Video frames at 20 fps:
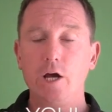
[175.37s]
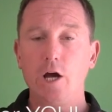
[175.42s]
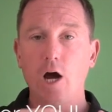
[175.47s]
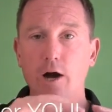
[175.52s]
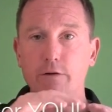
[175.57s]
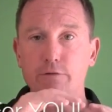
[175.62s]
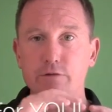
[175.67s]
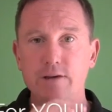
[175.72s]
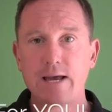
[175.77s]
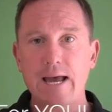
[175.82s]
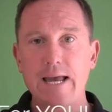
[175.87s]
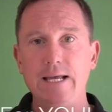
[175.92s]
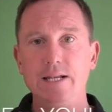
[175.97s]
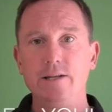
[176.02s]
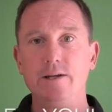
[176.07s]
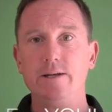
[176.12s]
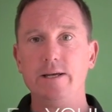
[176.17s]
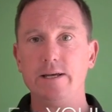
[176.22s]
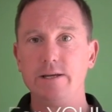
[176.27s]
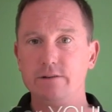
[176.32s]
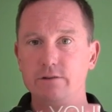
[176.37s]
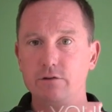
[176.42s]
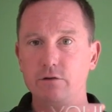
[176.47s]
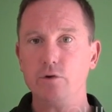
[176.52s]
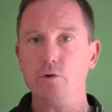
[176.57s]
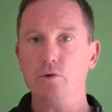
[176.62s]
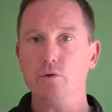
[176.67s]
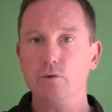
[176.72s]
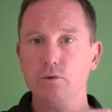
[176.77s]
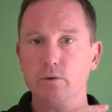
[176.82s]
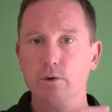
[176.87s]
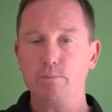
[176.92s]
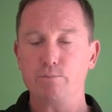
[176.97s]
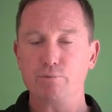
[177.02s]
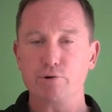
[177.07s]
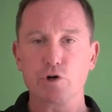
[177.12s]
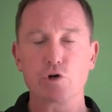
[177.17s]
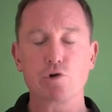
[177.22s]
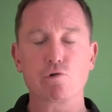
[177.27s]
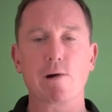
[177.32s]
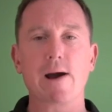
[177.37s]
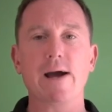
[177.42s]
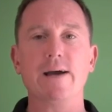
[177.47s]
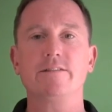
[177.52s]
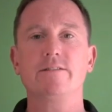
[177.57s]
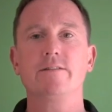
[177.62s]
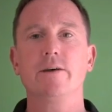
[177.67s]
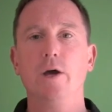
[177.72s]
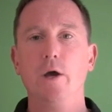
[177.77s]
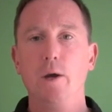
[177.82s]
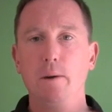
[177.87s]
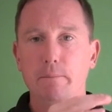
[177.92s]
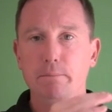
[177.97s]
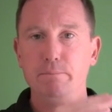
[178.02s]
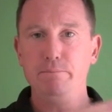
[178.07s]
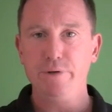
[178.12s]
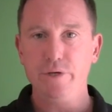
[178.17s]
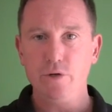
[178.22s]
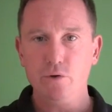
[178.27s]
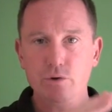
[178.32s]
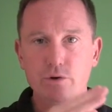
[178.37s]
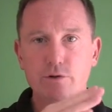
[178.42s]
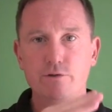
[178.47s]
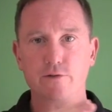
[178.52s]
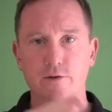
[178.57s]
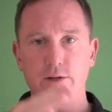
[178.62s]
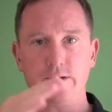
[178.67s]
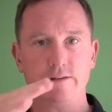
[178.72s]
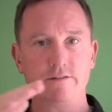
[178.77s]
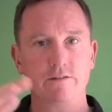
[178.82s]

I've tailored it to progress beautifully.